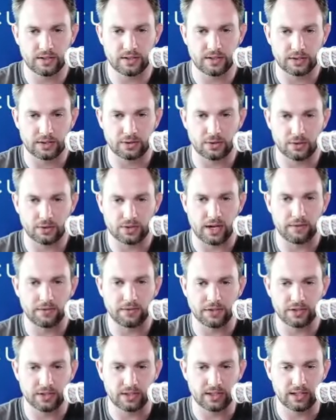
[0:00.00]
Like there's
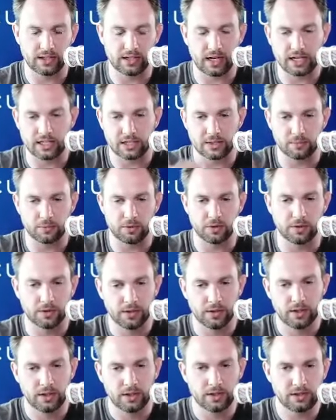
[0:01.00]
obviously the customer
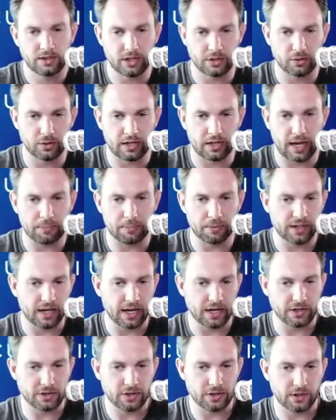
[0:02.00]
centric
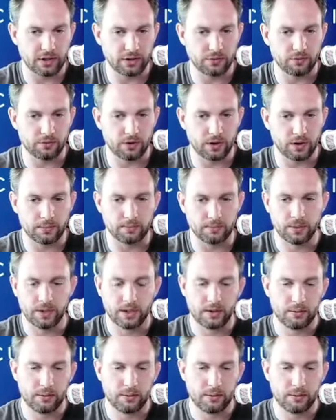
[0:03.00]
application from